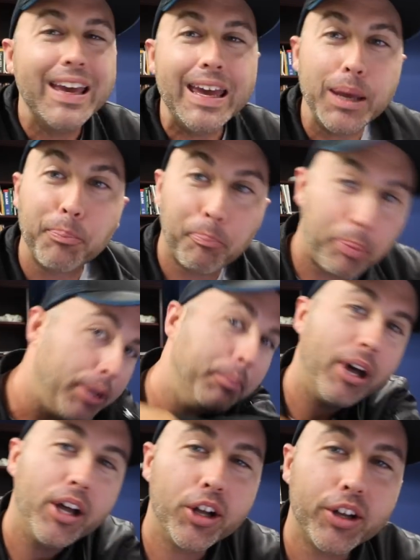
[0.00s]
It bit
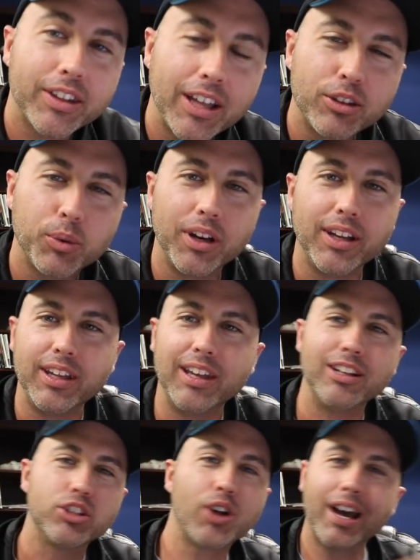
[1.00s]
my hook, that's what it did,
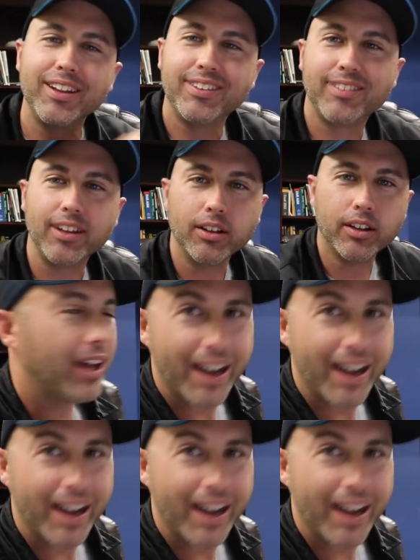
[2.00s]
and it tried to steal it.